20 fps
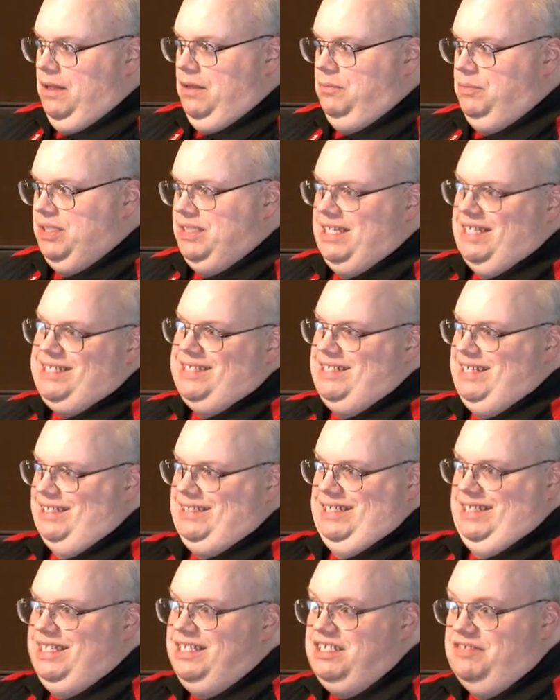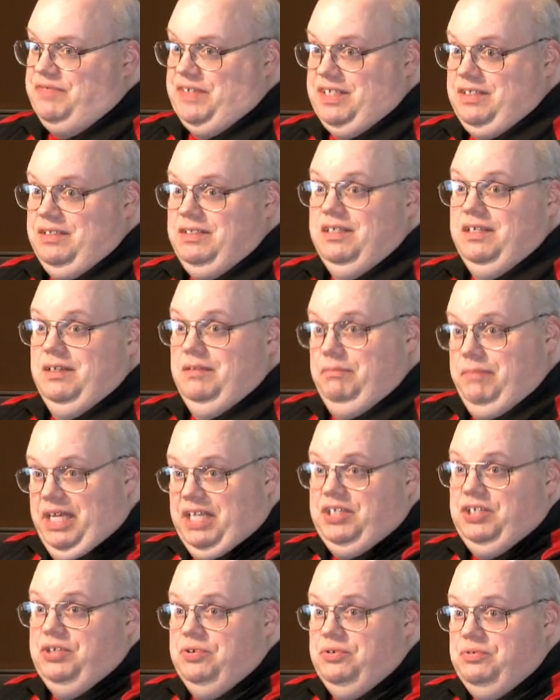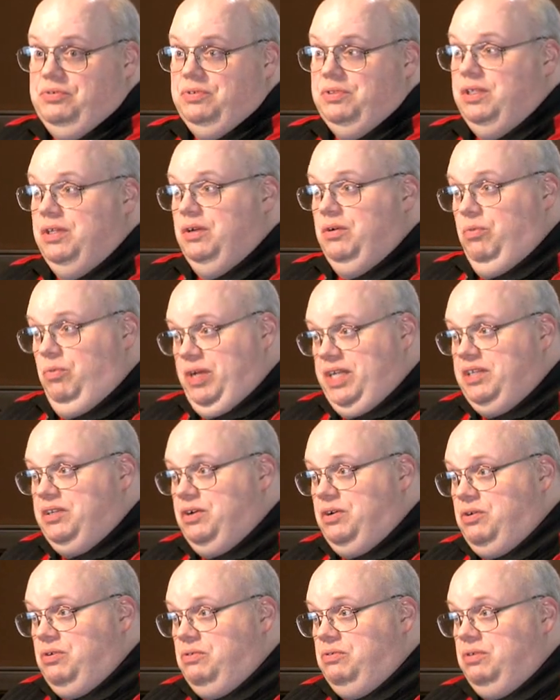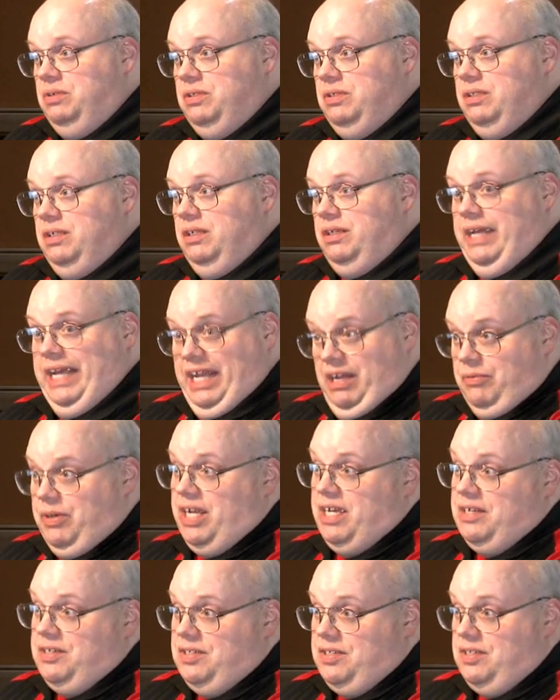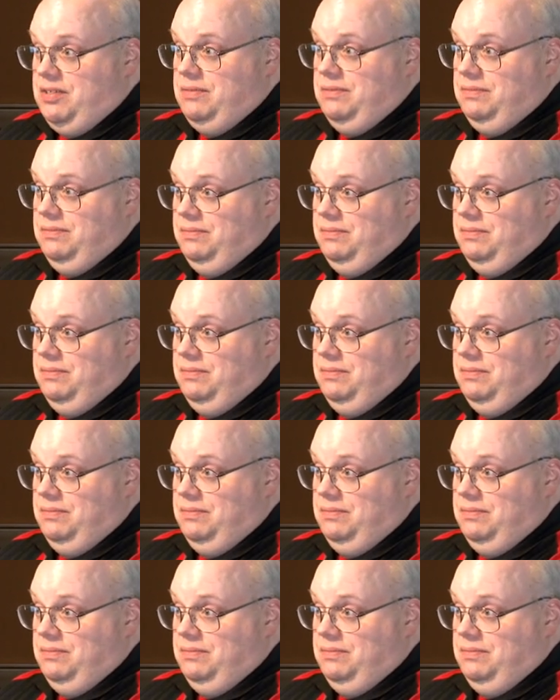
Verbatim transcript: But that's not the end of it. Menu, window, ARexx,